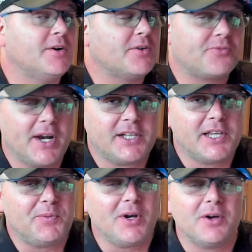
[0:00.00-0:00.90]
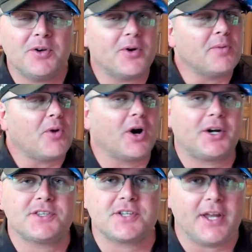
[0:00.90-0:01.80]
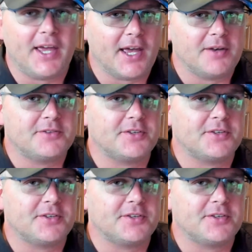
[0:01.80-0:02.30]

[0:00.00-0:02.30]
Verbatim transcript: Well, frankly, we don't know where the market's going to head.